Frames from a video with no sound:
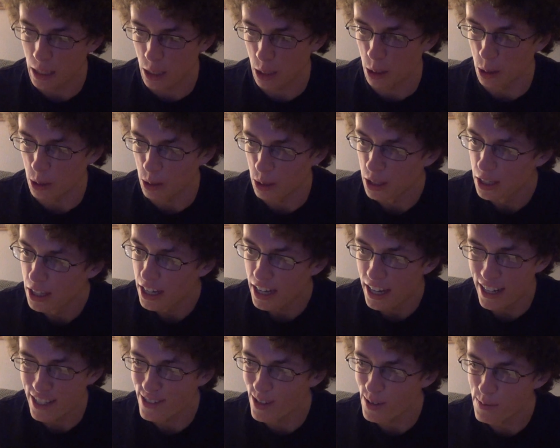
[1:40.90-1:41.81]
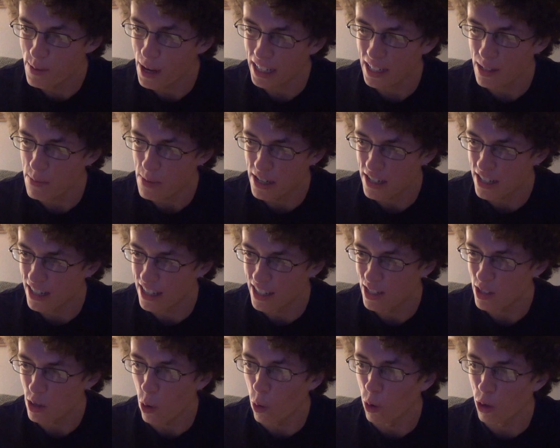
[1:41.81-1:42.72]
ill and subjecting me to
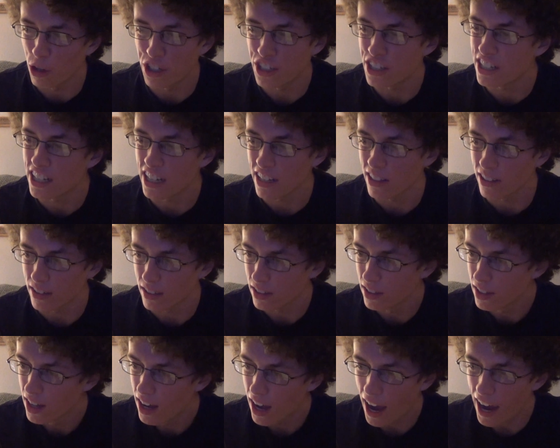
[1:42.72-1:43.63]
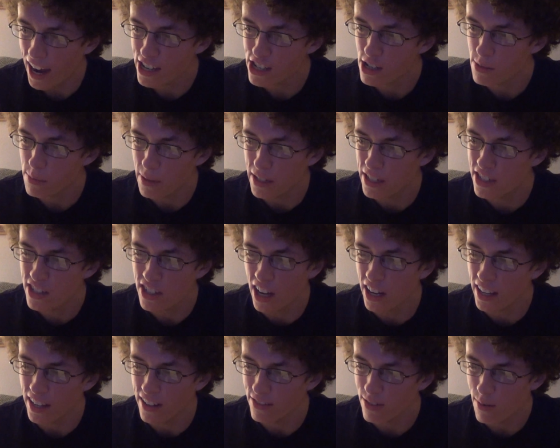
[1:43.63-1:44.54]
this ordeal. I should be
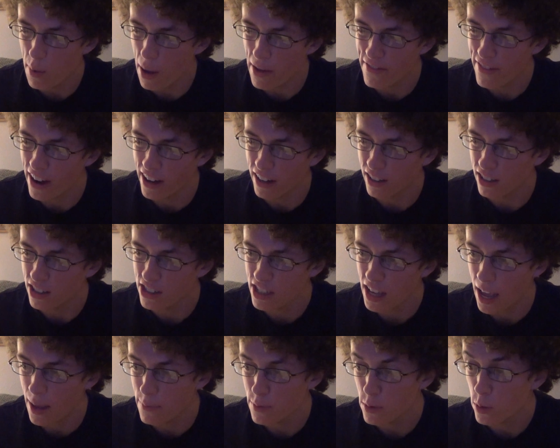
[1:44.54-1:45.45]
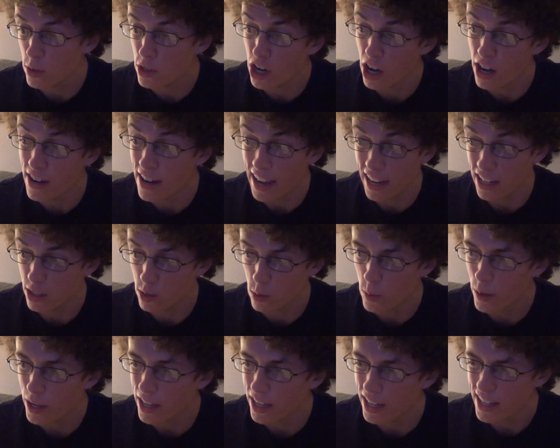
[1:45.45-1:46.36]
studying for my final exams, which are next
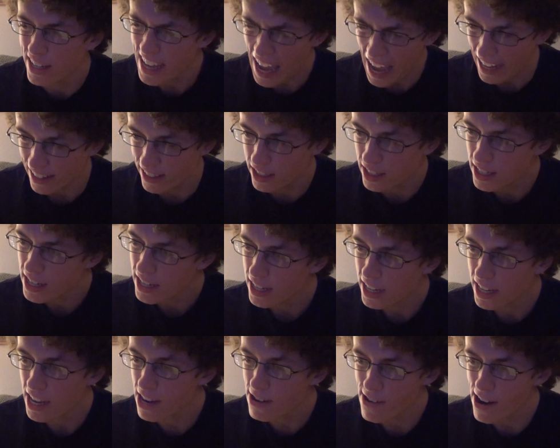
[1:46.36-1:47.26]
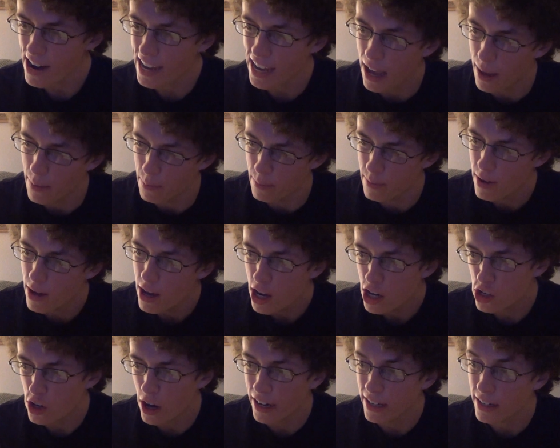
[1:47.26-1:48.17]
week. Yet, here I am,
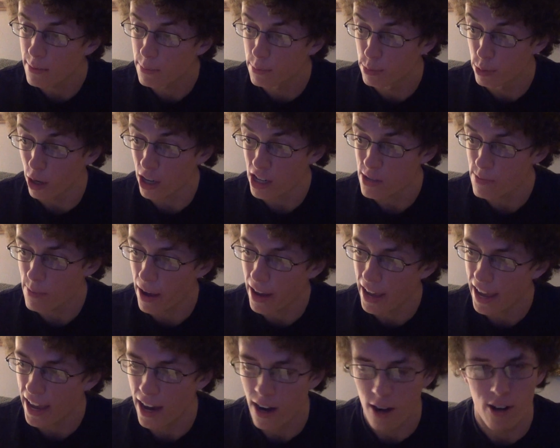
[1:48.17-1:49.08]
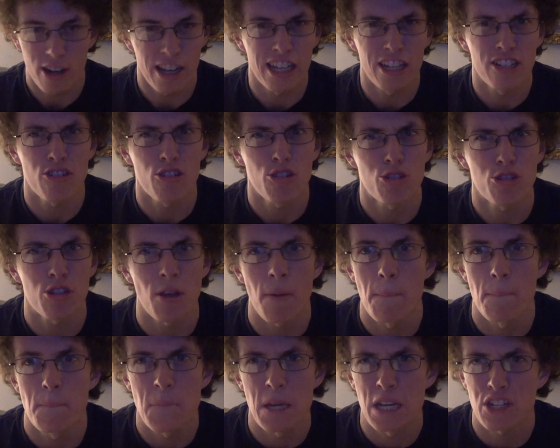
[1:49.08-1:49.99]
trying to brush my hair into
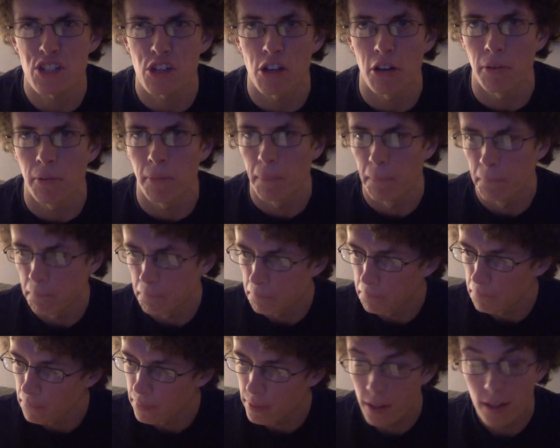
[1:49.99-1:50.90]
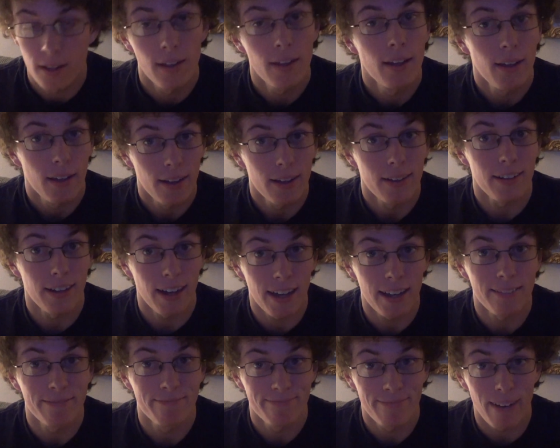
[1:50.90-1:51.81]
submission.
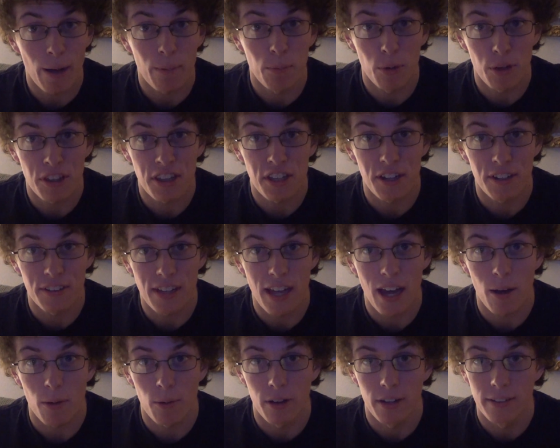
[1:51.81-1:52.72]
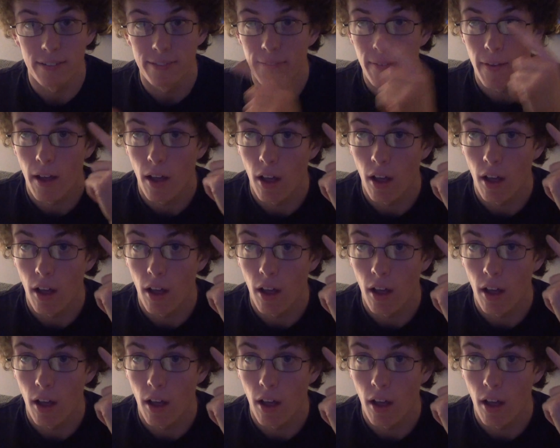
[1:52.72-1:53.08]
I, I'm with you on that one.